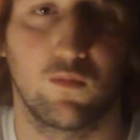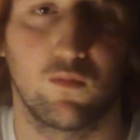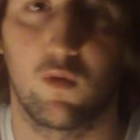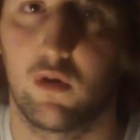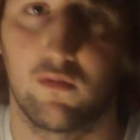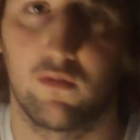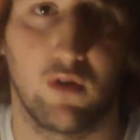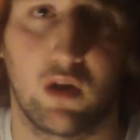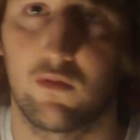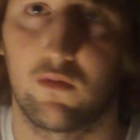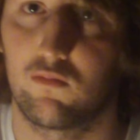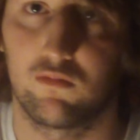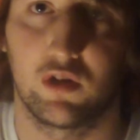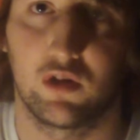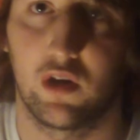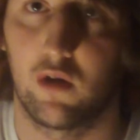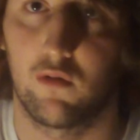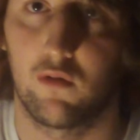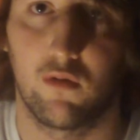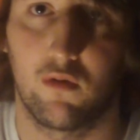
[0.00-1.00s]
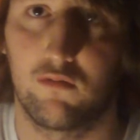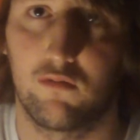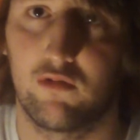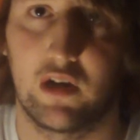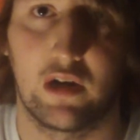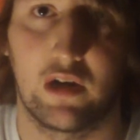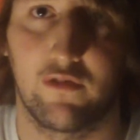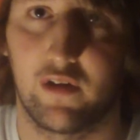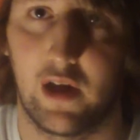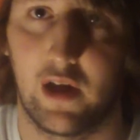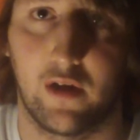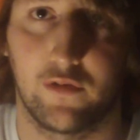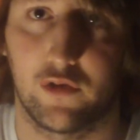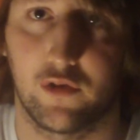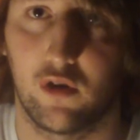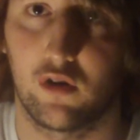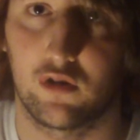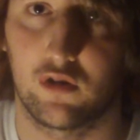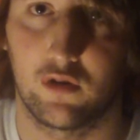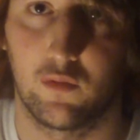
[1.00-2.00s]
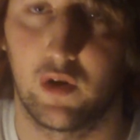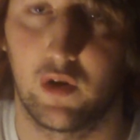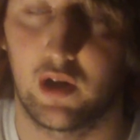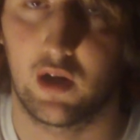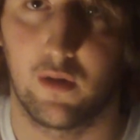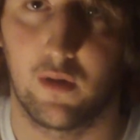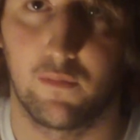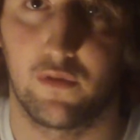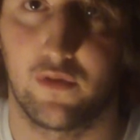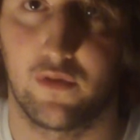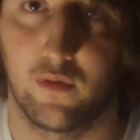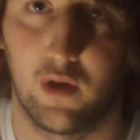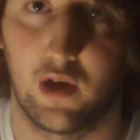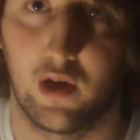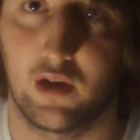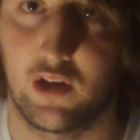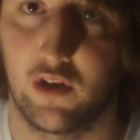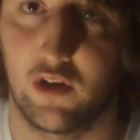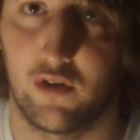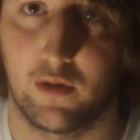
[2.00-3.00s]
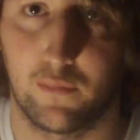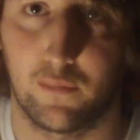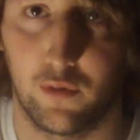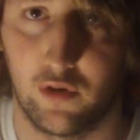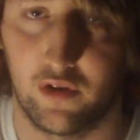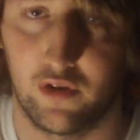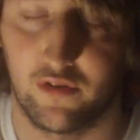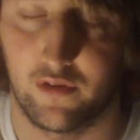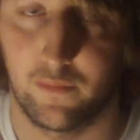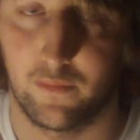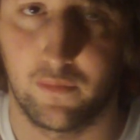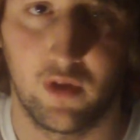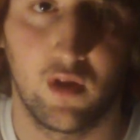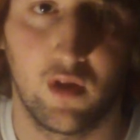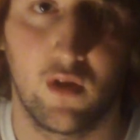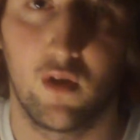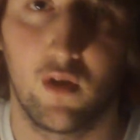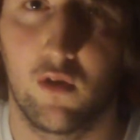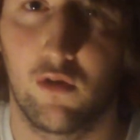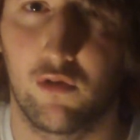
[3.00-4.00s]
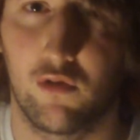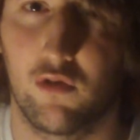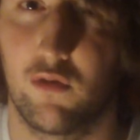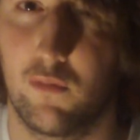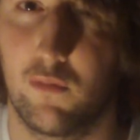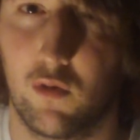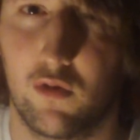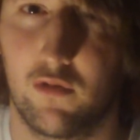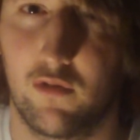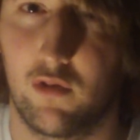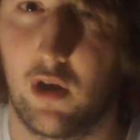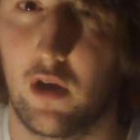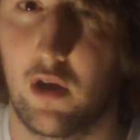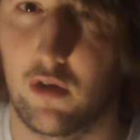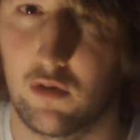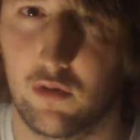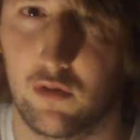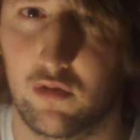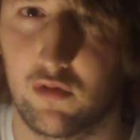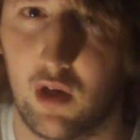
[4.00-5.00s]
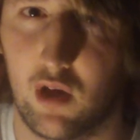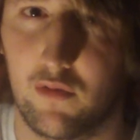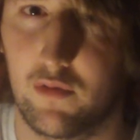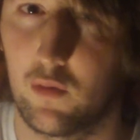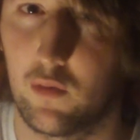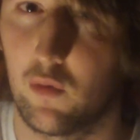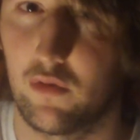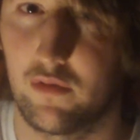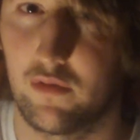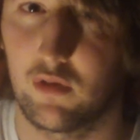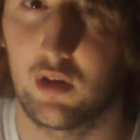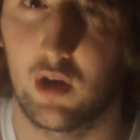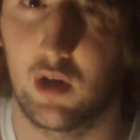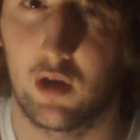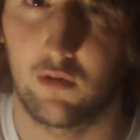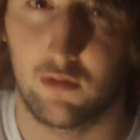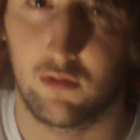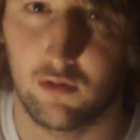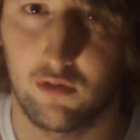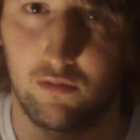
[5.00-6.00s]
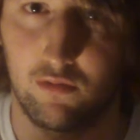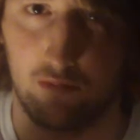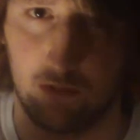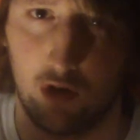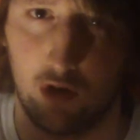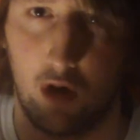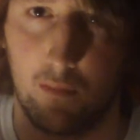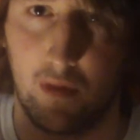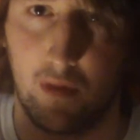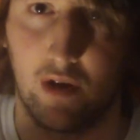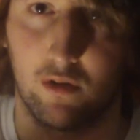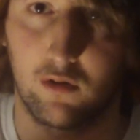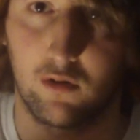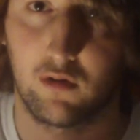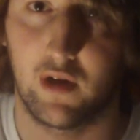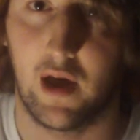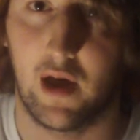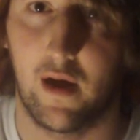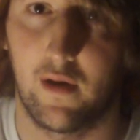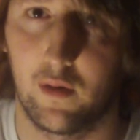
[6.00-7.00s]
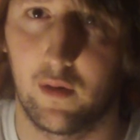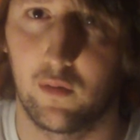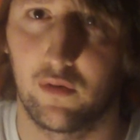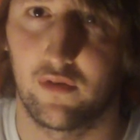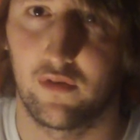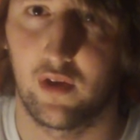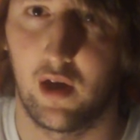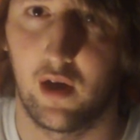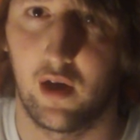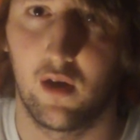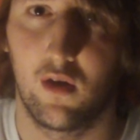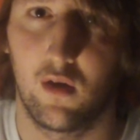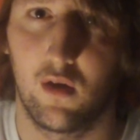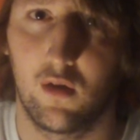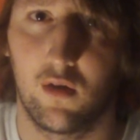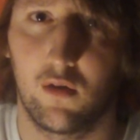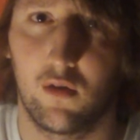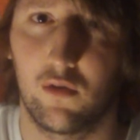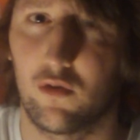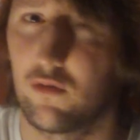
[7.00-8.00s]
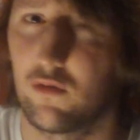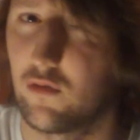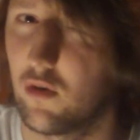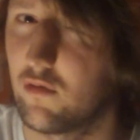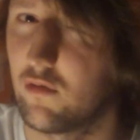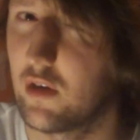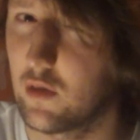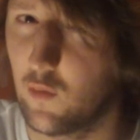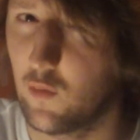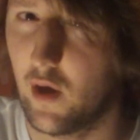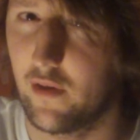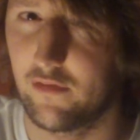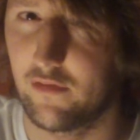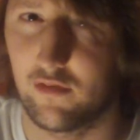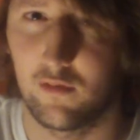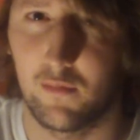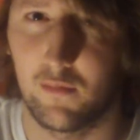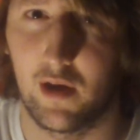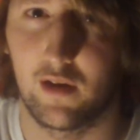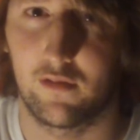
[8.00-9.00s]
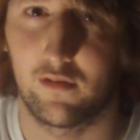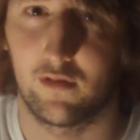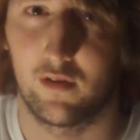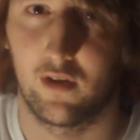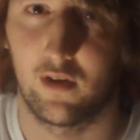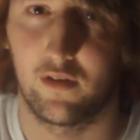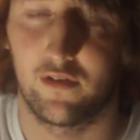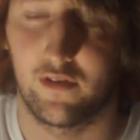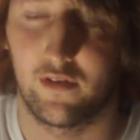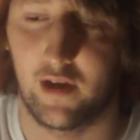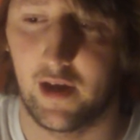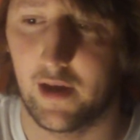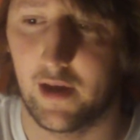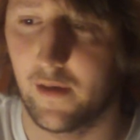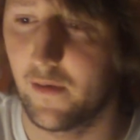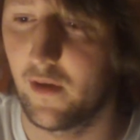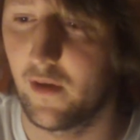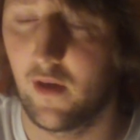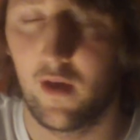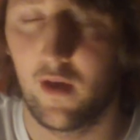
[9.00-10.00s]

really renowned doctor when it comes to curing poison, sort of more local stuff. It wasn't sort of top medical care. It was sort of not really Western medicine, I'd say.